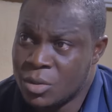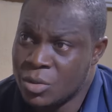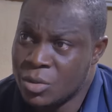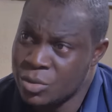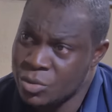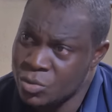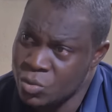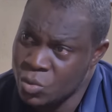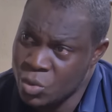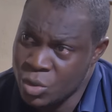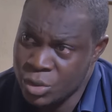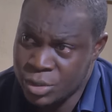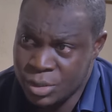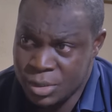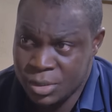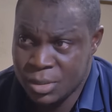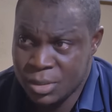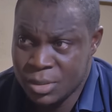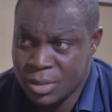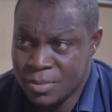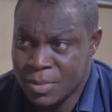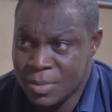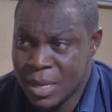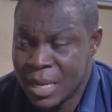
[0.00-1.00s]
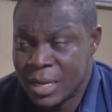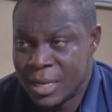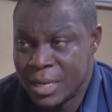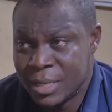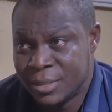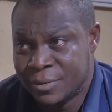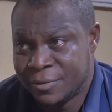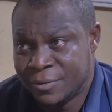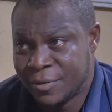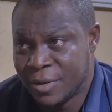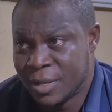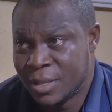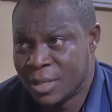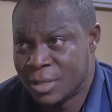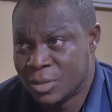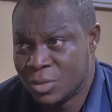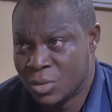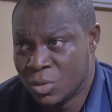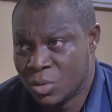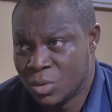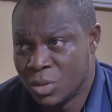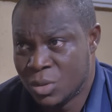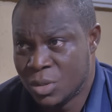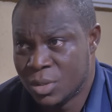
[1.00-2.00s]
on what my late father
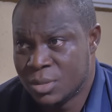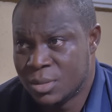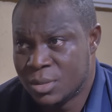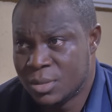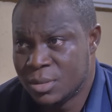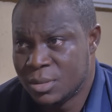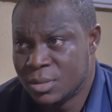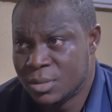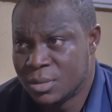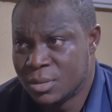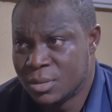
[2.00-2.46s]
told us.